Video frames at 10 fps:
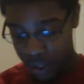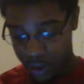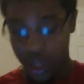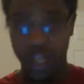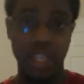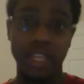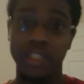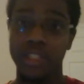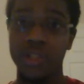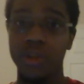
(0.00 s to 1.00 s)
Blader deck.
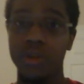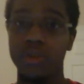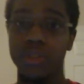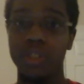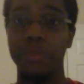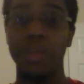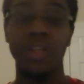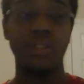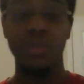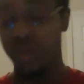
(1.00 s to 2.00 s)
That's still
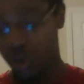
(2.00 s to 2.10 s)
limited, so